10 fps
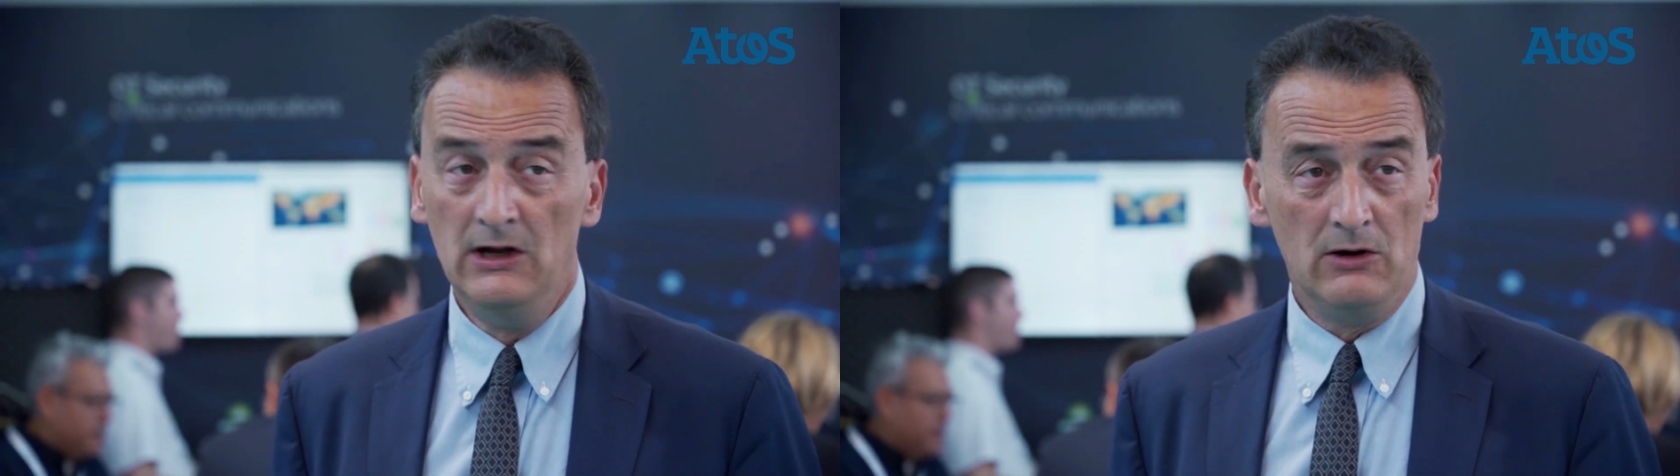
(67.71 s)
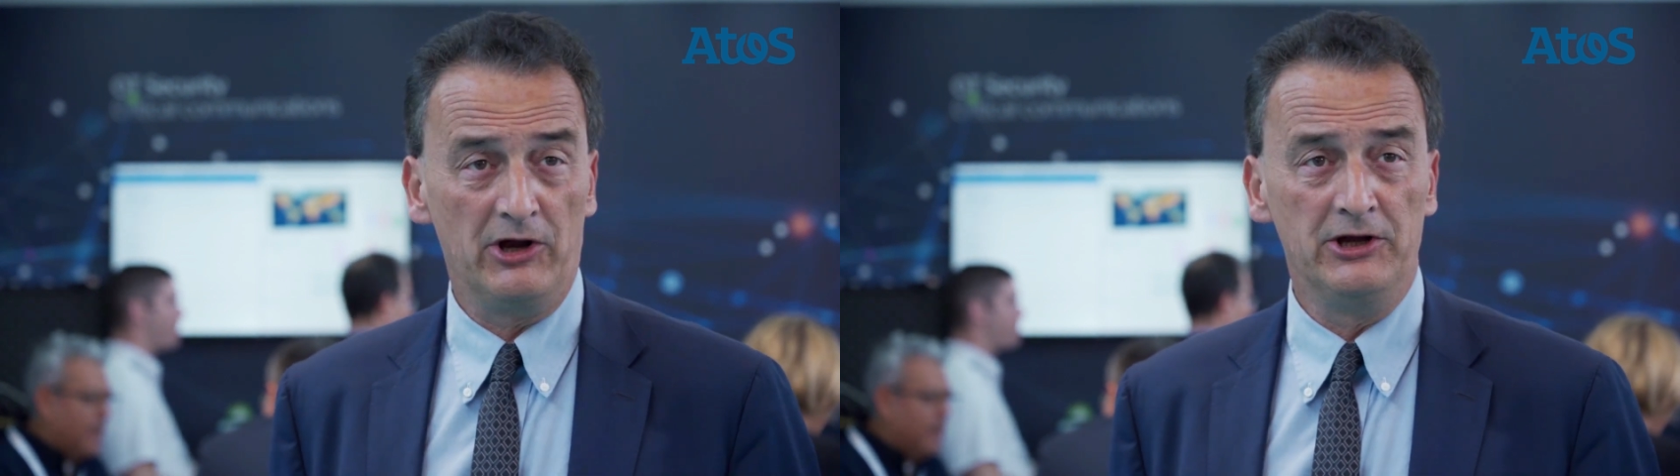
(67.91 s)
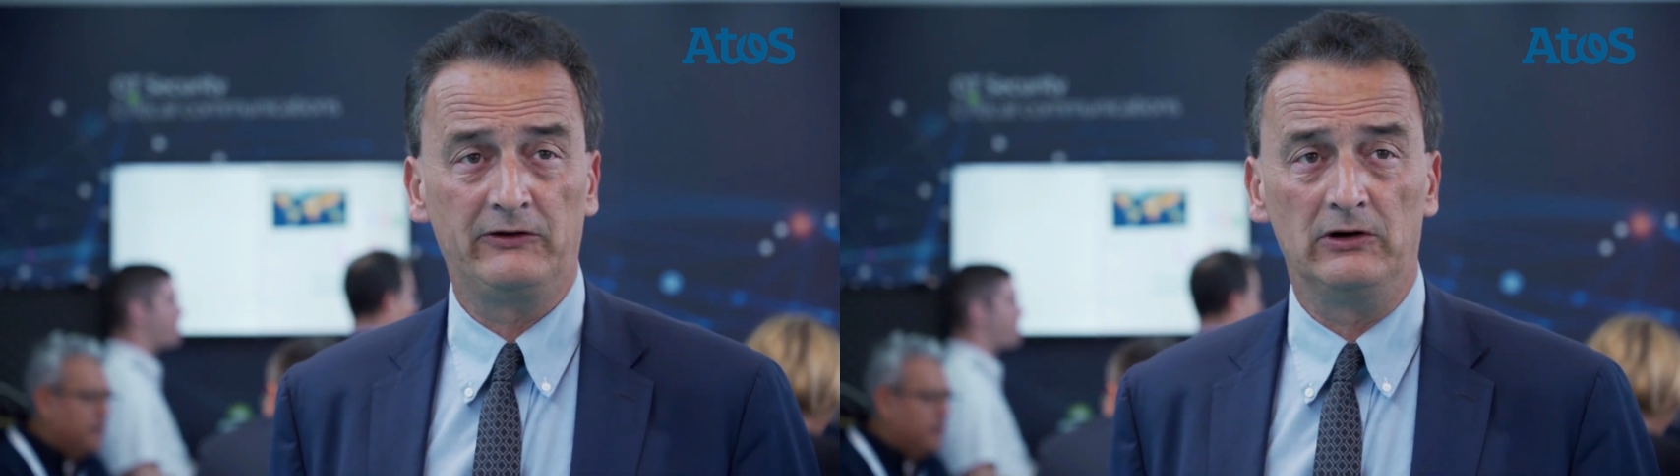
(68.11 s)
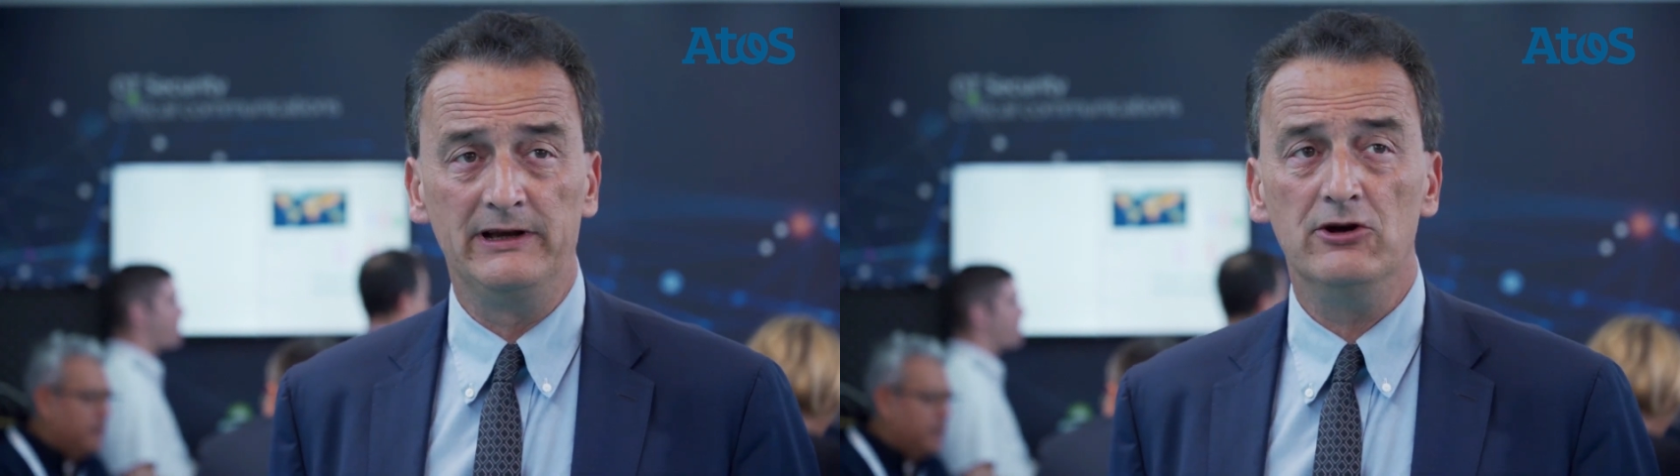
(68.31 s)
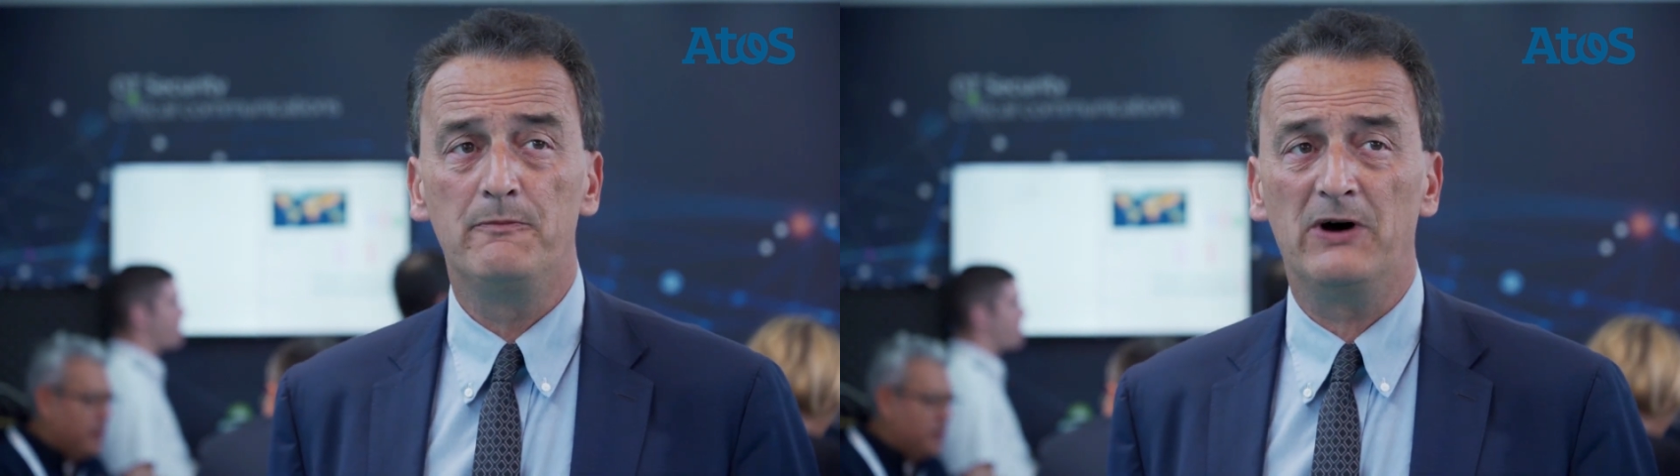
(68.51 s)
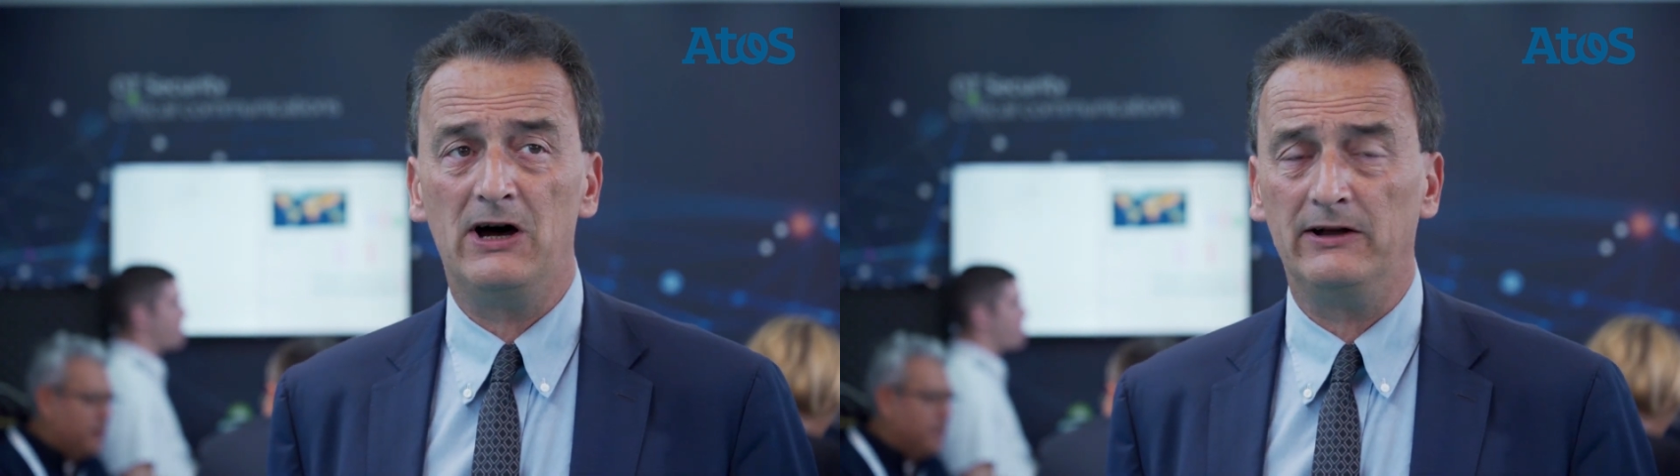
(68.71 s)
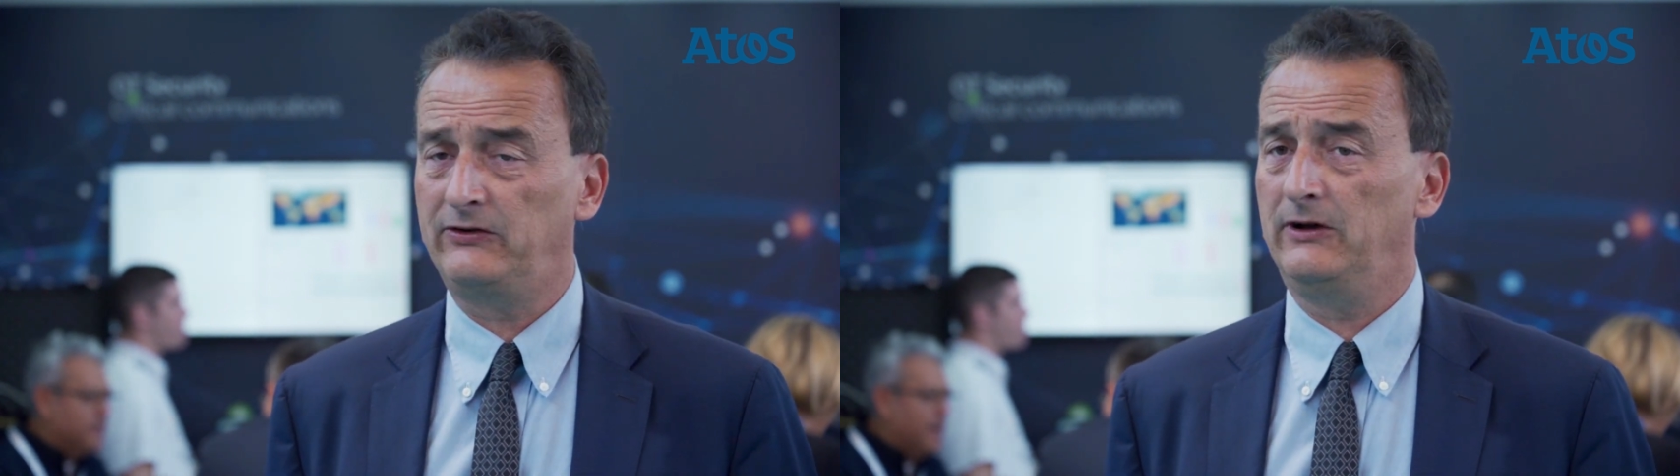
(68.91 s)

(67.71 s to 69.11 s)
were not only a part